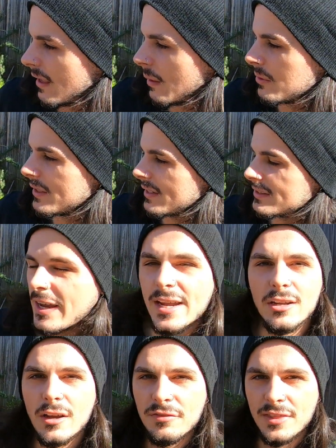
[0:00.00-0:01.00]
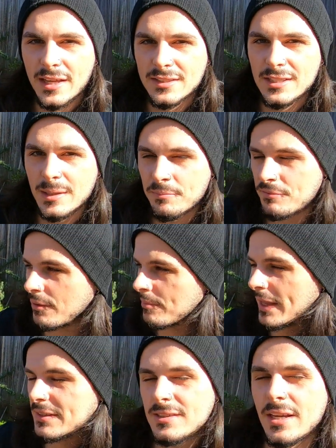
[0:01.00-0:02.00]
I'm gonna take off that tip from
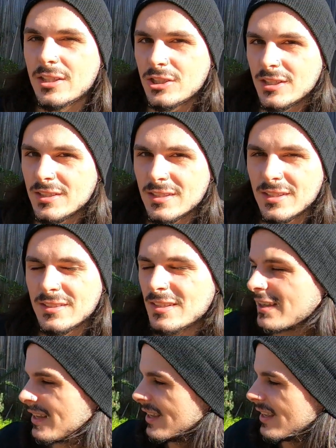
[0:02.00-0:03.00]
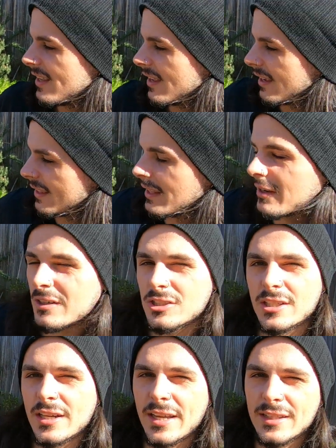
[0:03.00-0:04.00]
that section, and then I'm
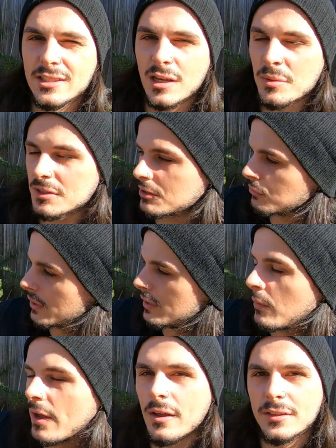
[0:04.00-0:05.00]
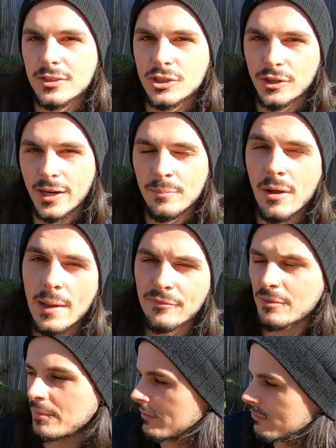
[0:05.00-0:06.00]
just gonna get someone to re-weld the straight pipe
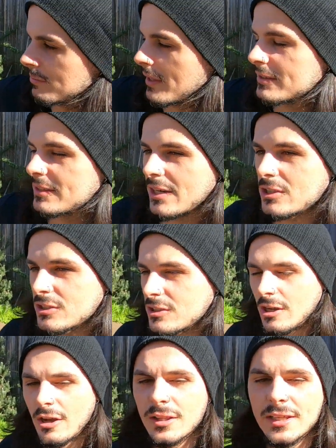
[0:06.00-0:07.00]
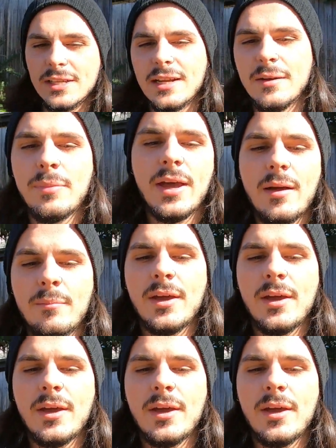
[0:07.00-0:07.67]
for me from that section. So I only need about